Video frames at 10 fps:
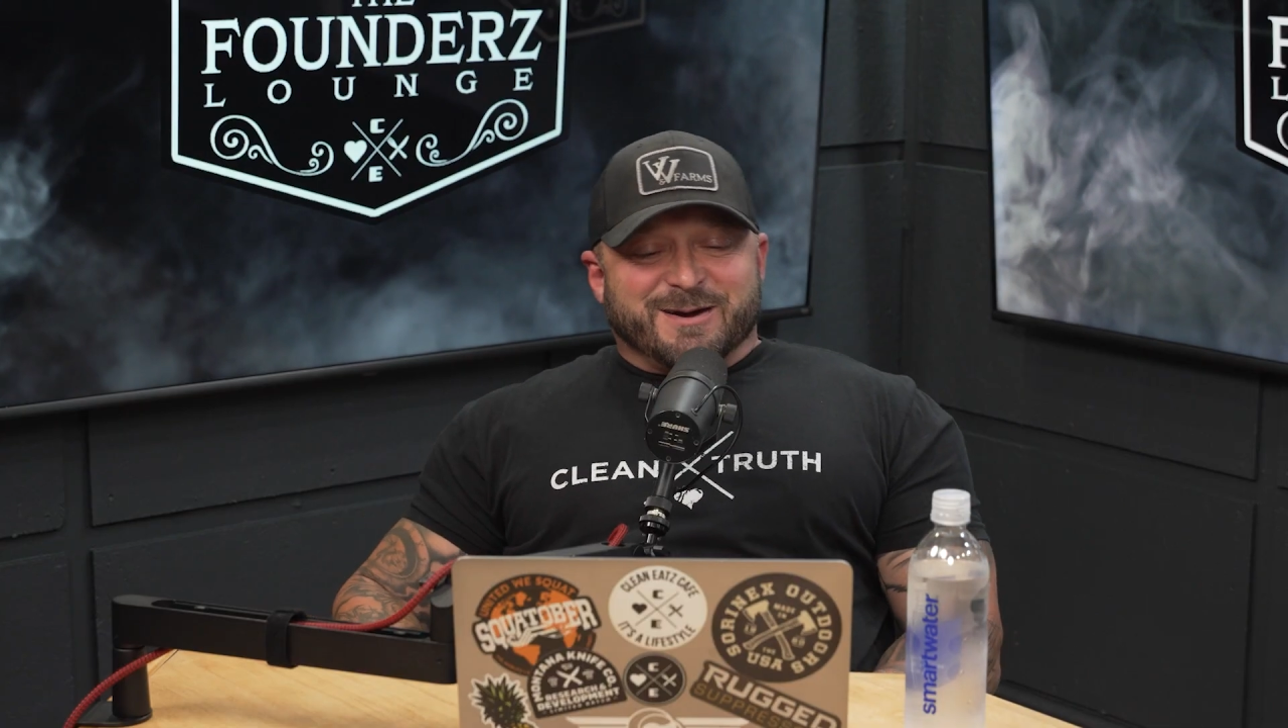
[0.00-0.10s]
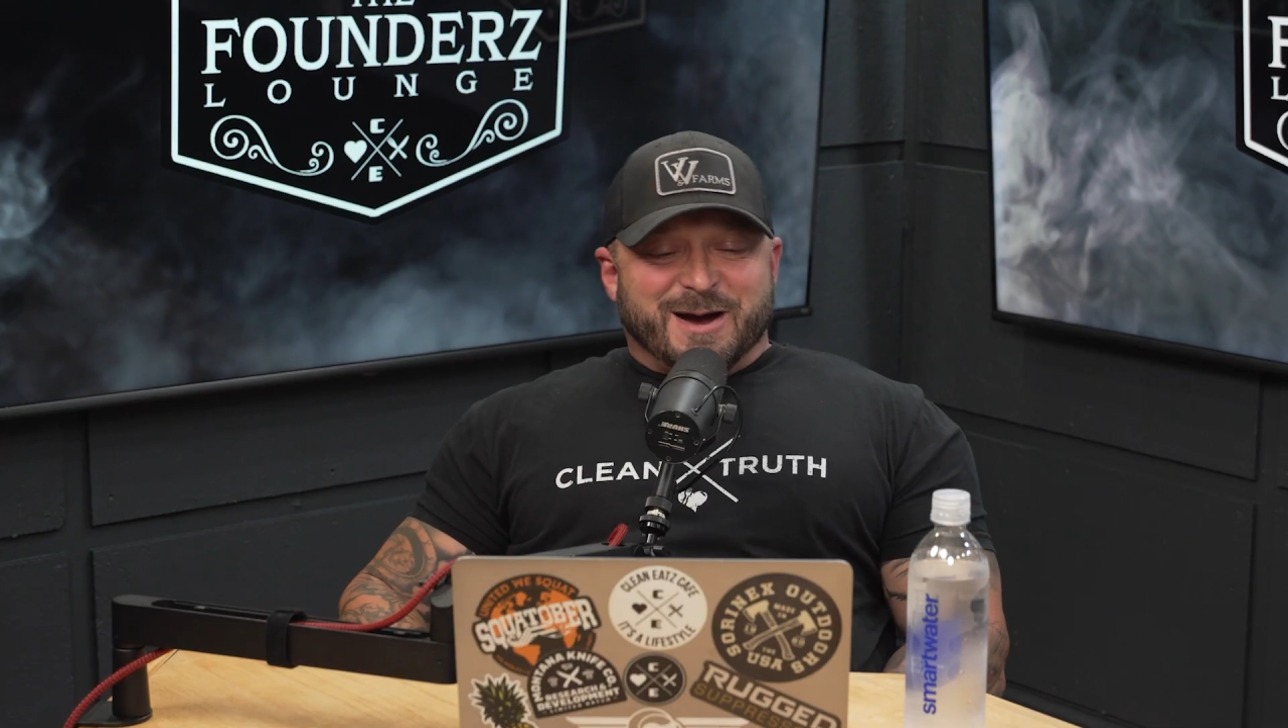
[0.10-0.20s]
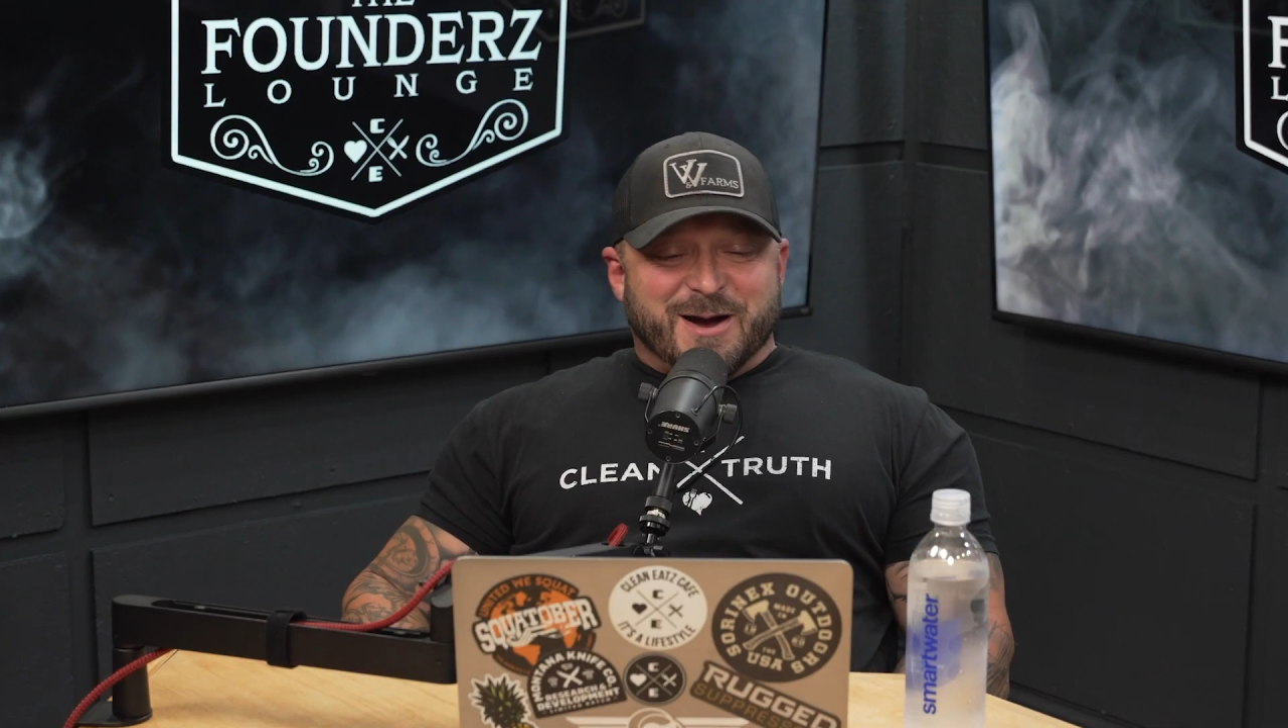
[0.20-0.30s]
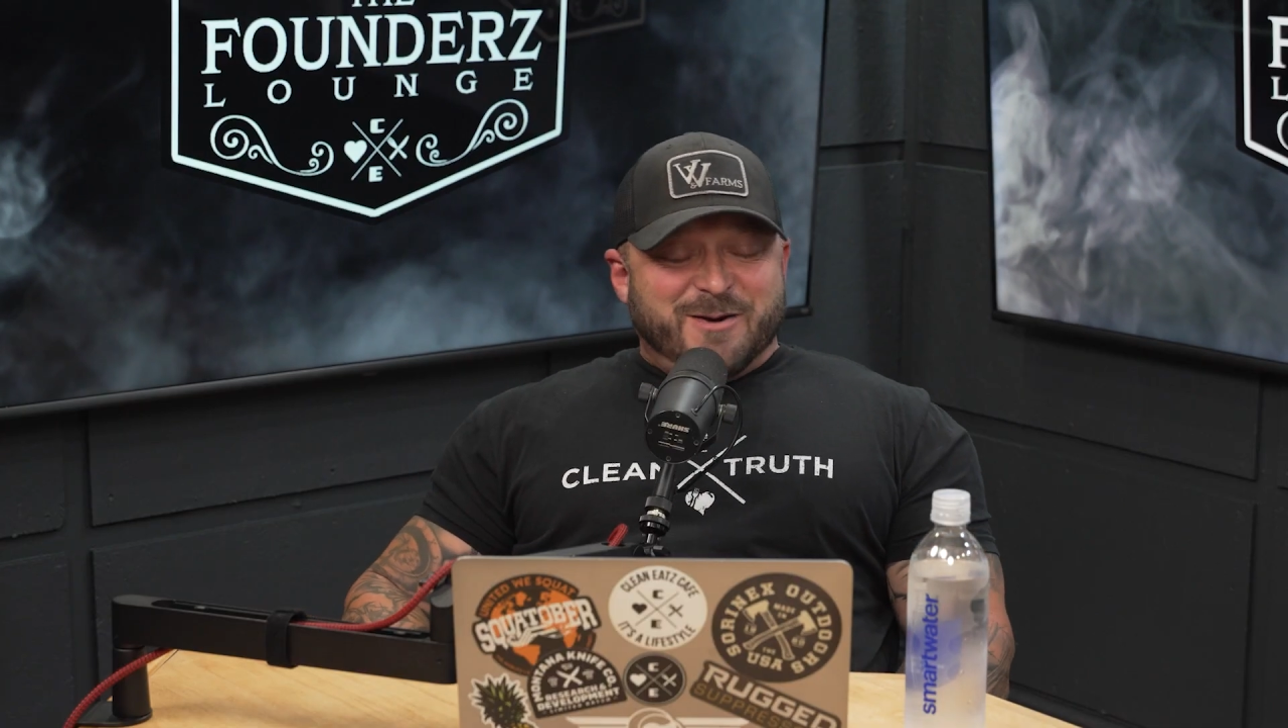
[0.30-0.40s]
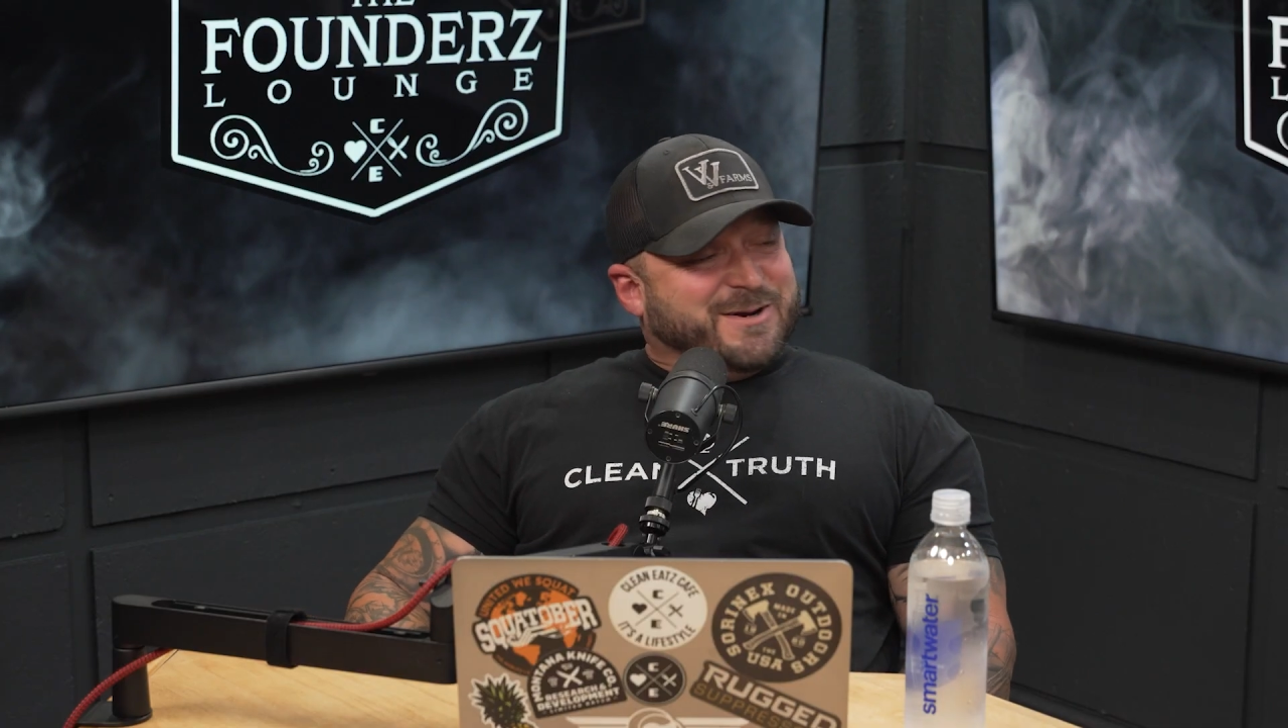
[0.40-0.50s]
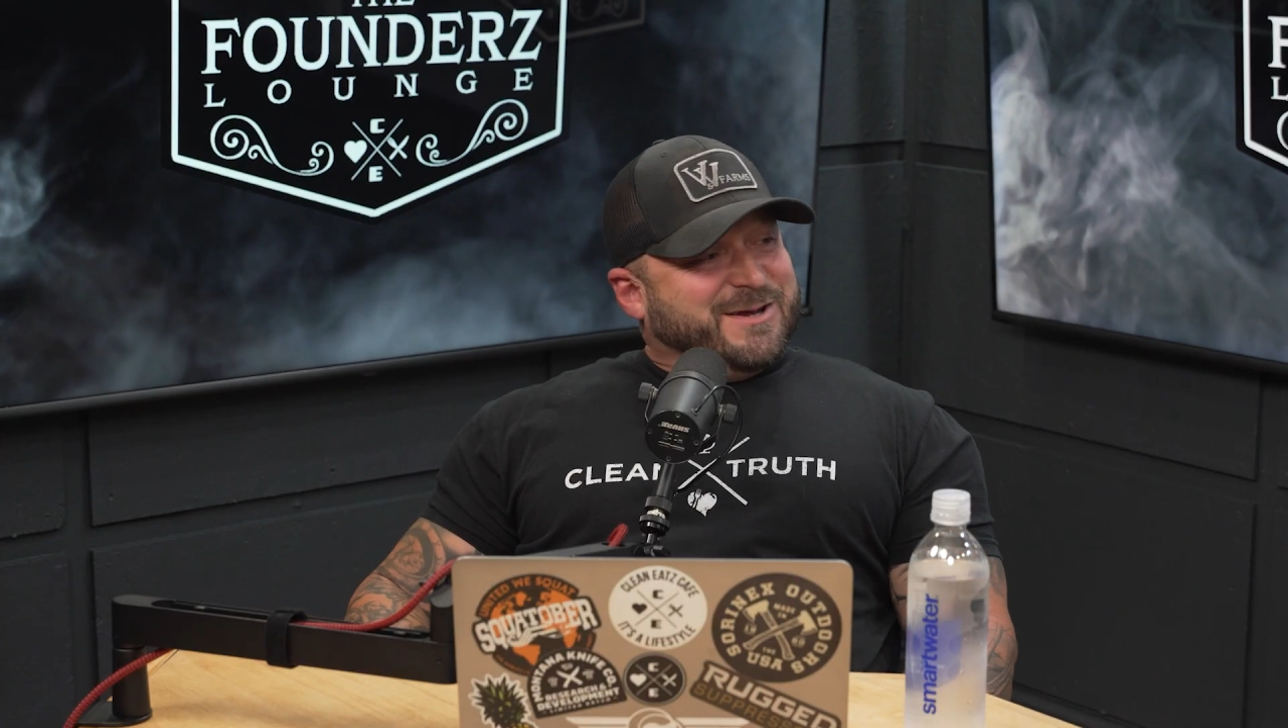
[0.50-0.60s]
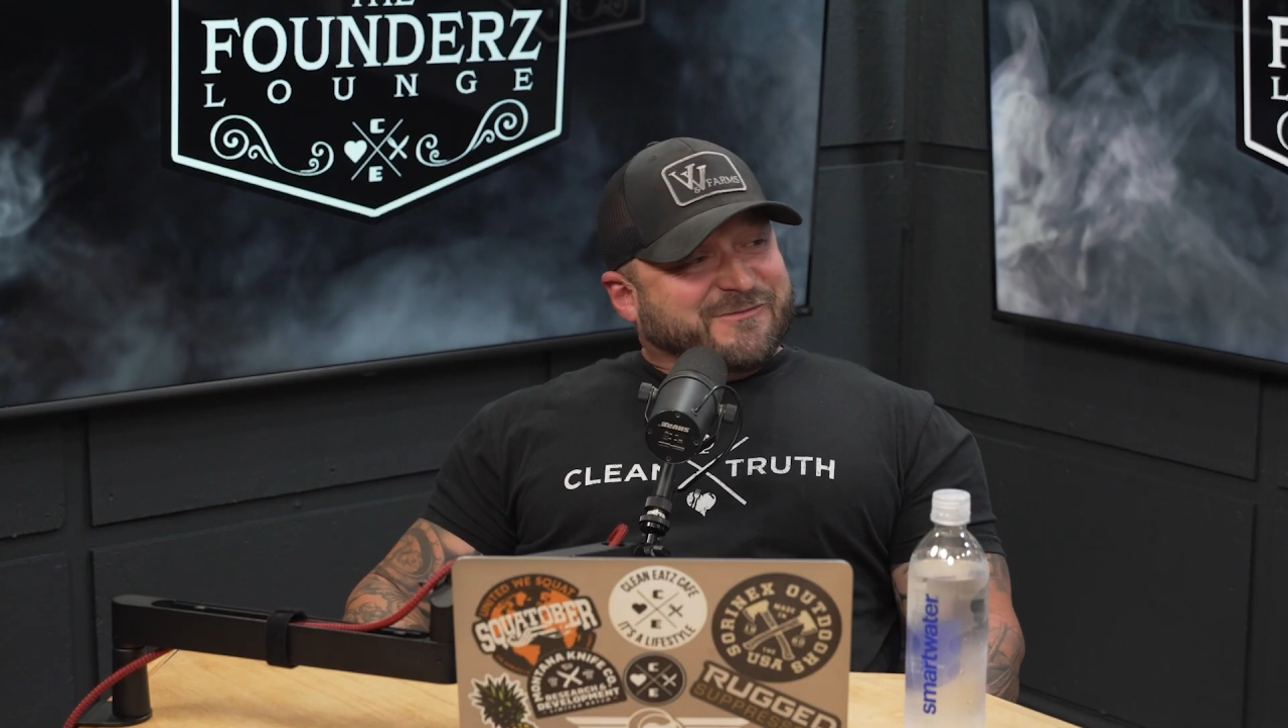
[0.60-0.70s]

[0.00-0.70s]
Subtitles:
how many